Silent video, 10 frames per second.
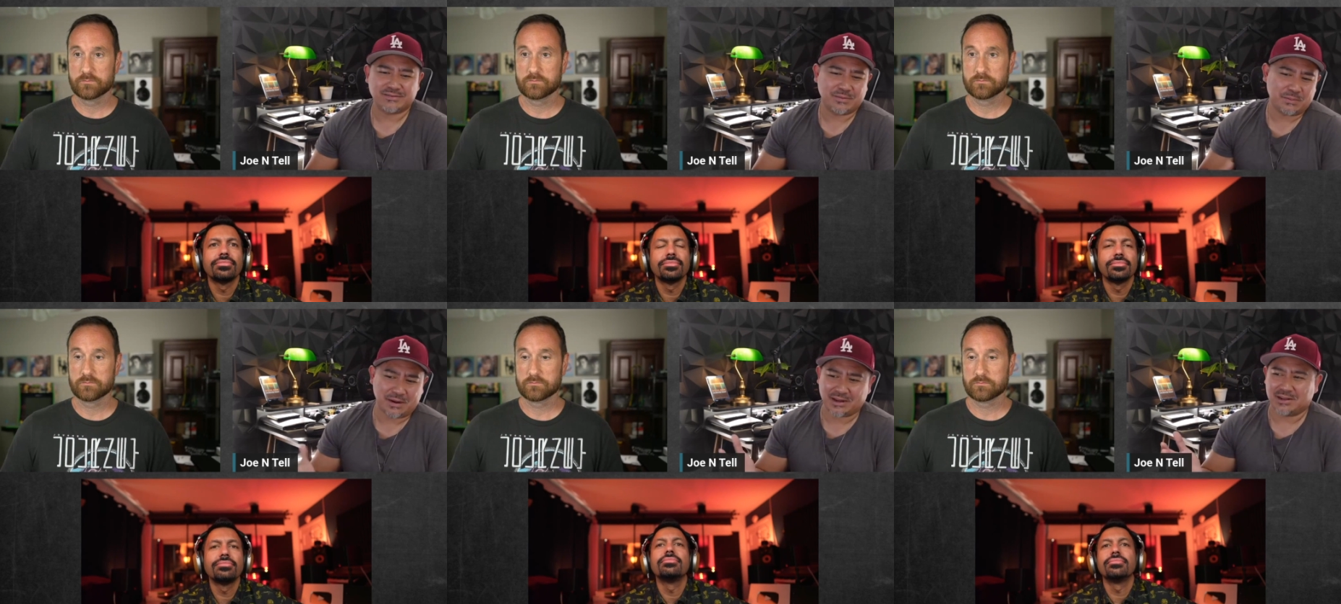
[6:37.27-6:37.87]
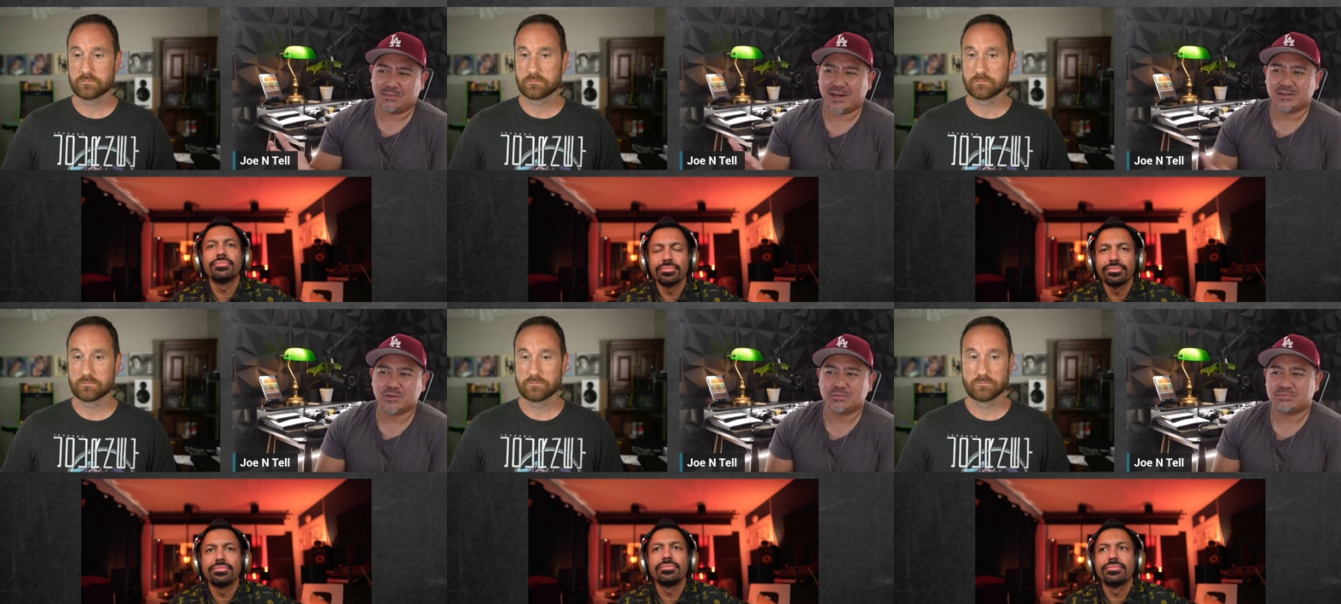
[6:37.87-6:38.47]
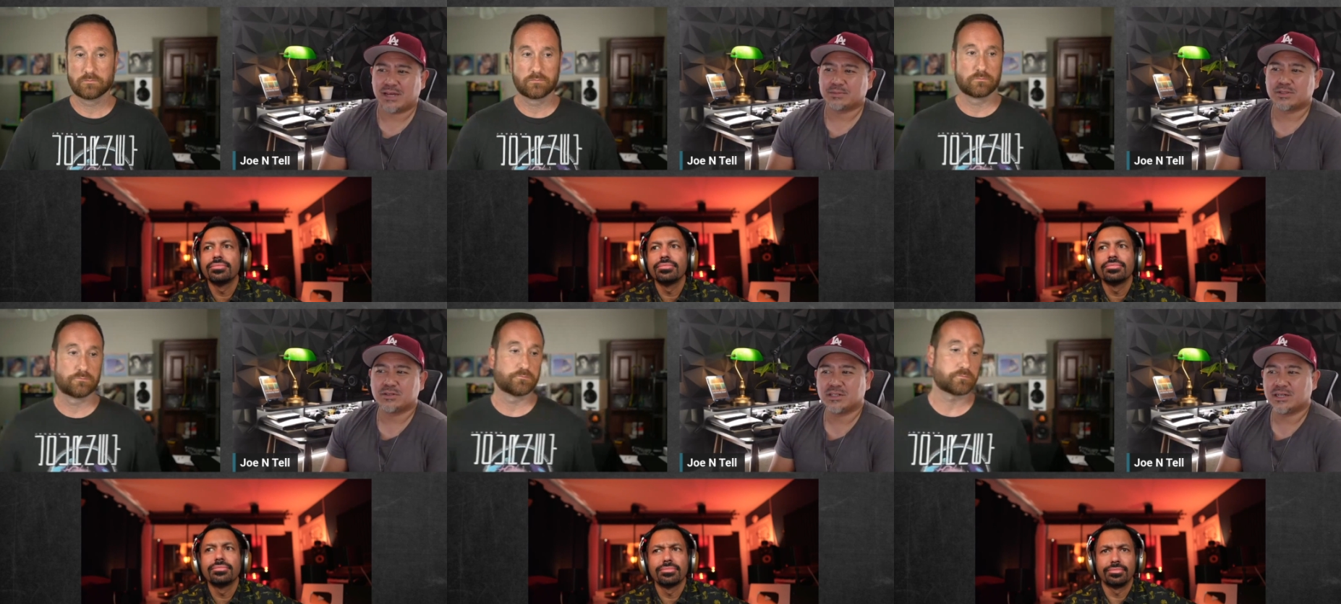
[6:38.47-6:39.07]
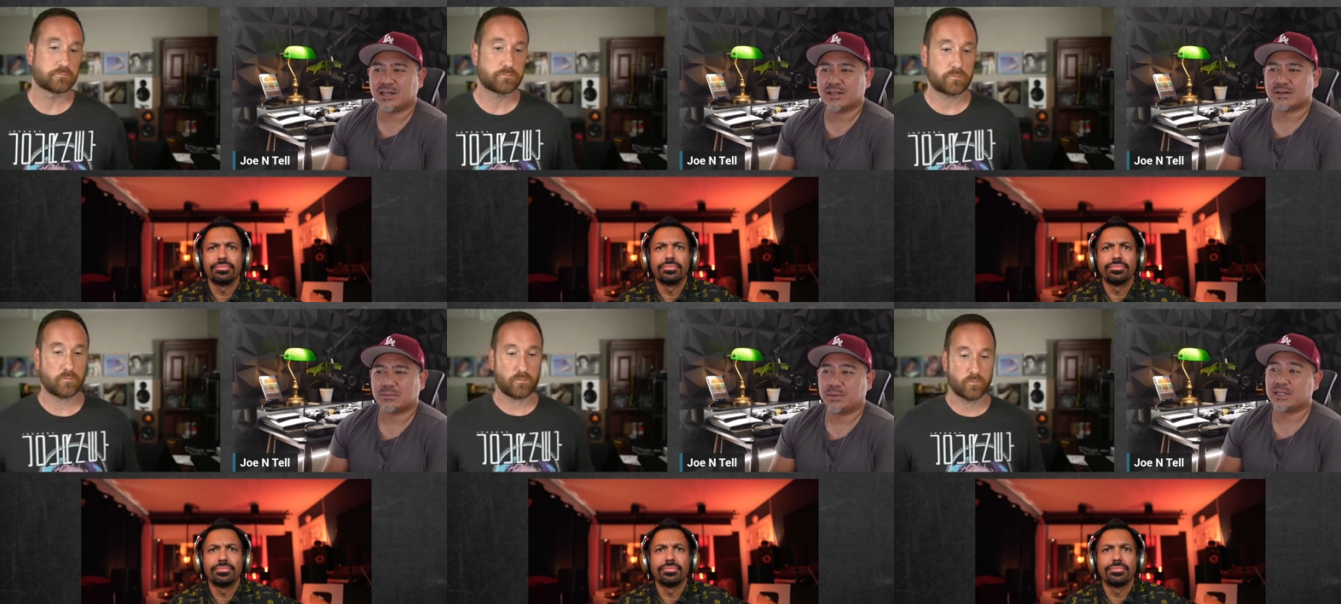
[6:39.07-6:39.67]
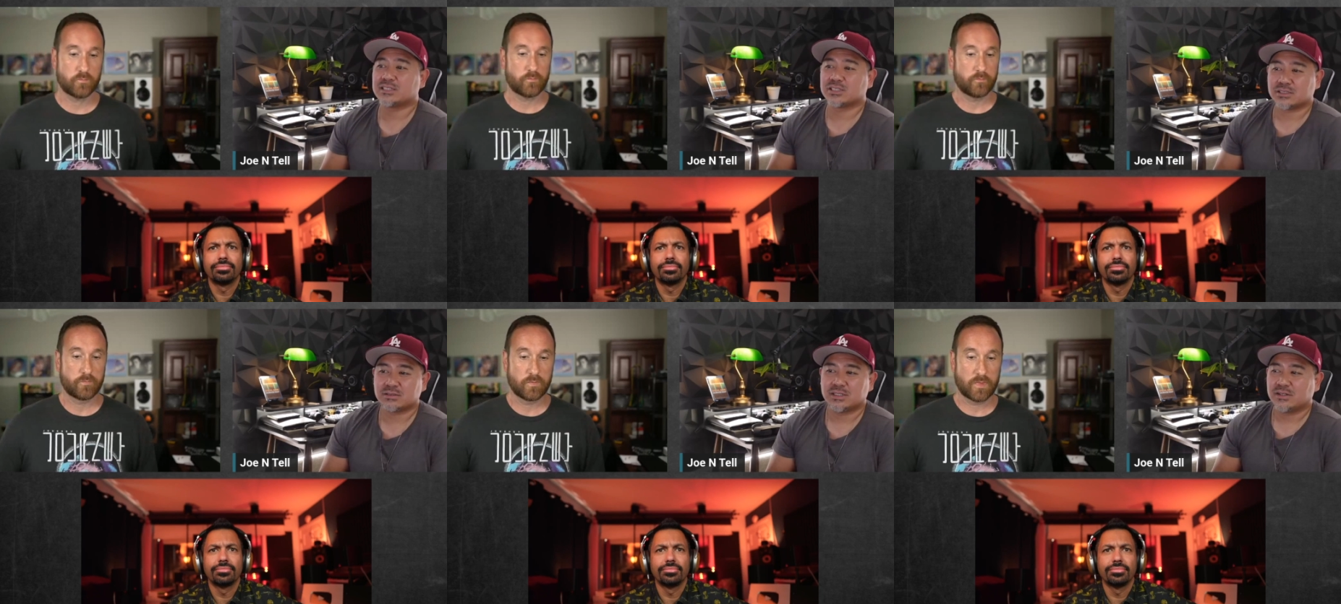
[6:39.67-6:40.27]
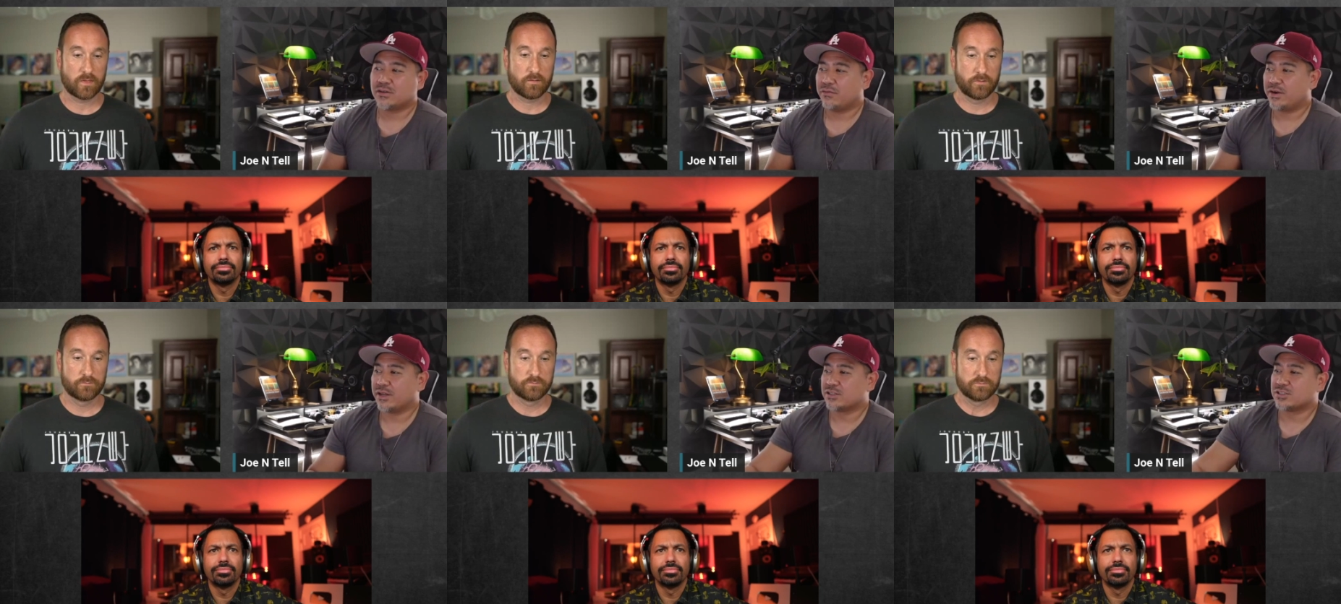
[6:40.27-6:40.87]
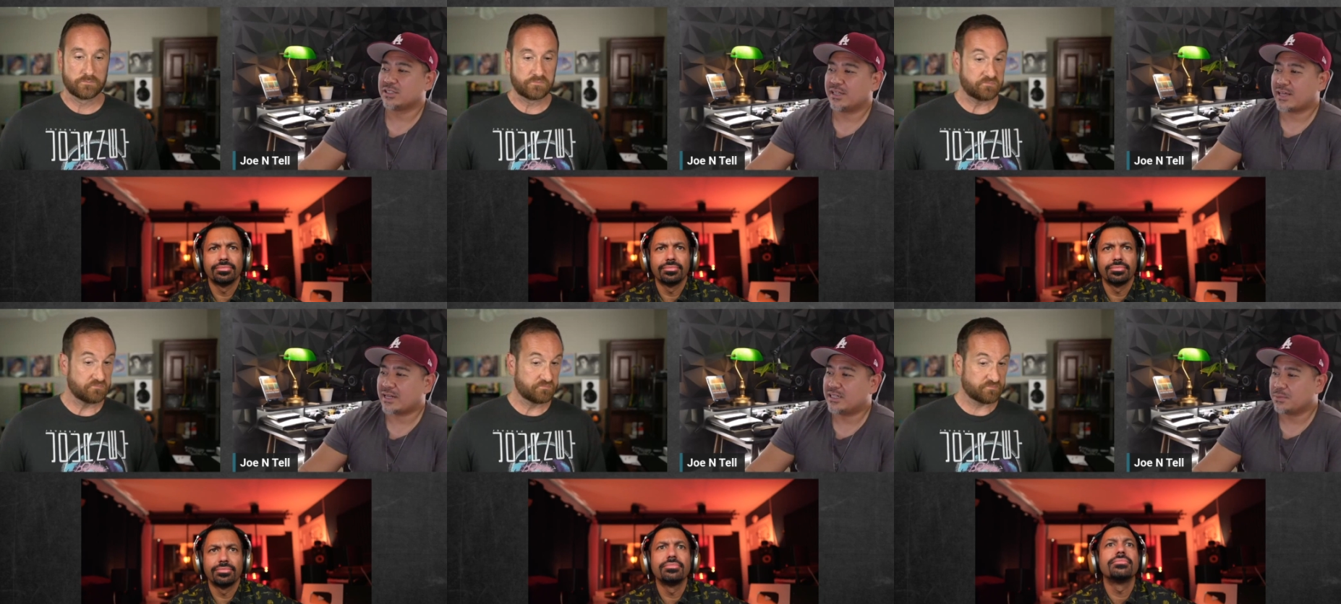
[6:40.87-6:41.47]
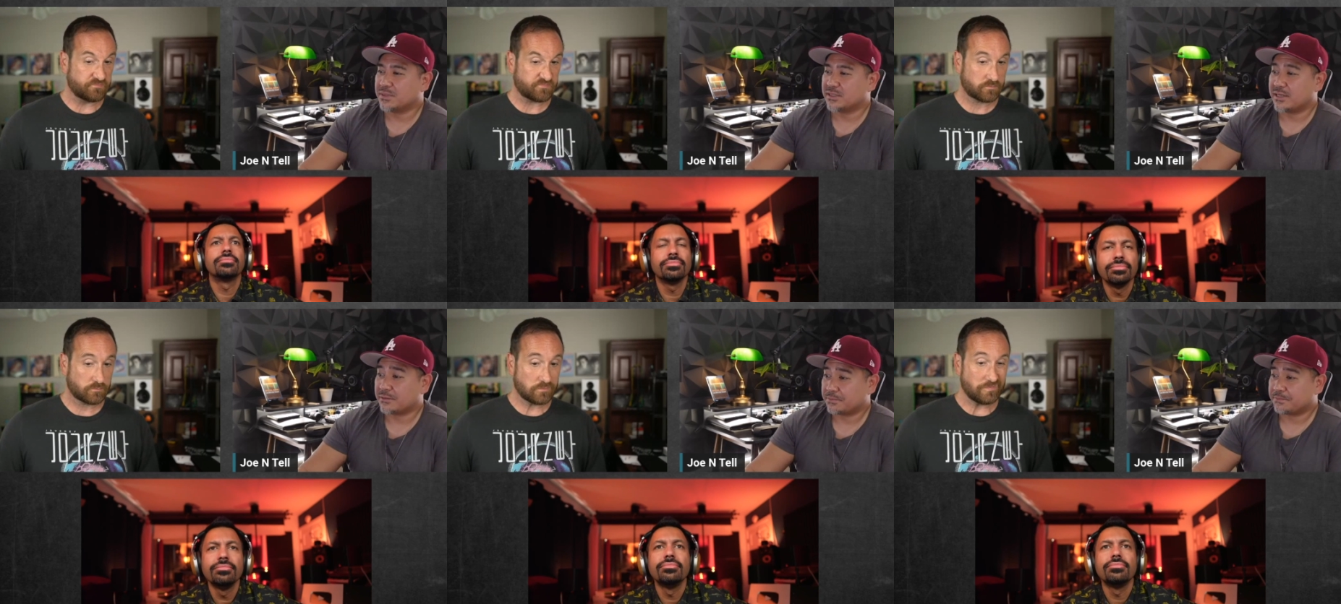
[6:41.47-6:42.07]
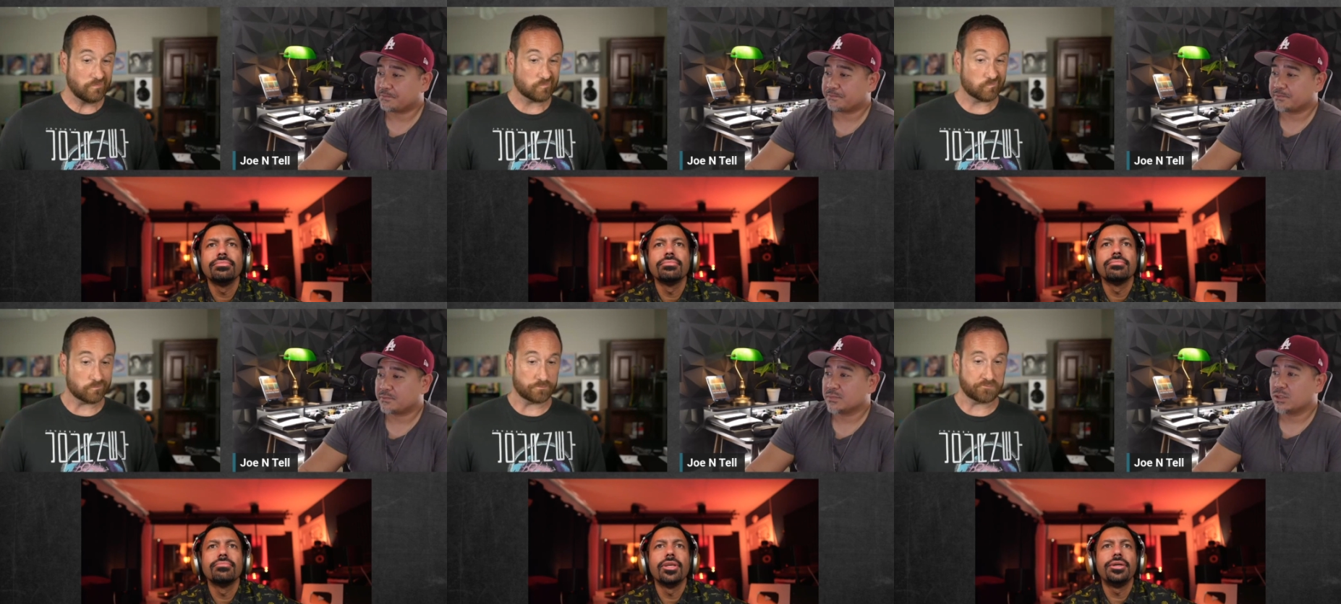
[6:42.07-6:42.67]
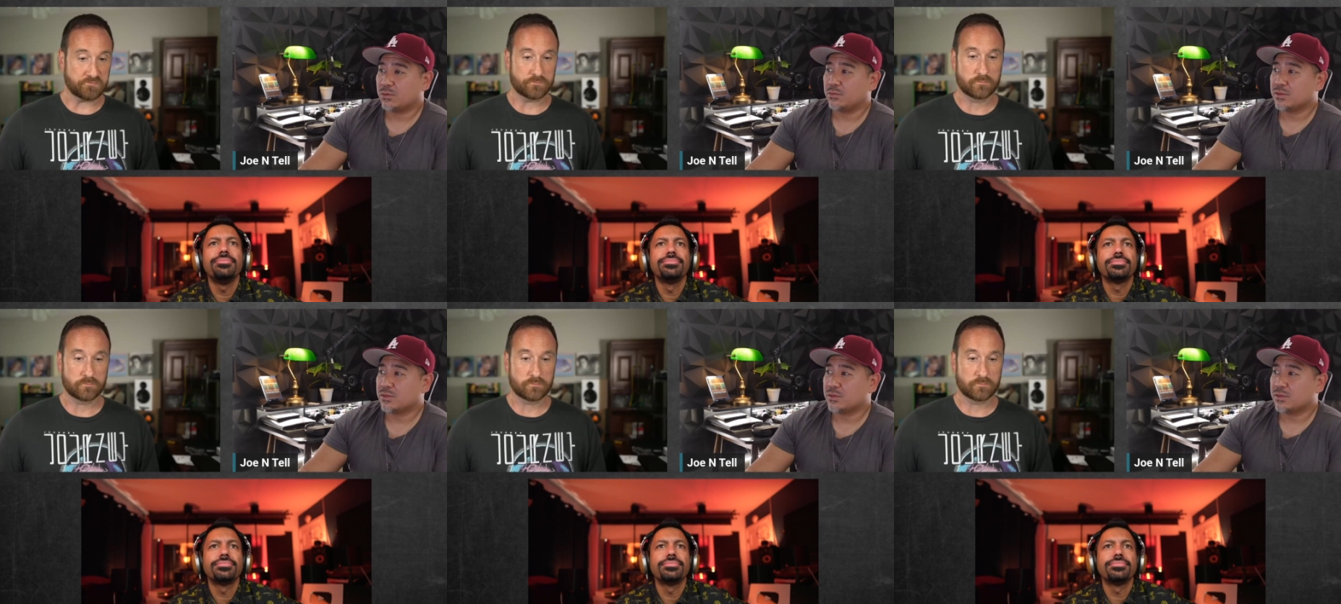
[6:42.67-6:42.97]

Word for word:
Speaker 1: It might it might do absolutely nothing, but it's just very interesting that that dip is there. Yeah,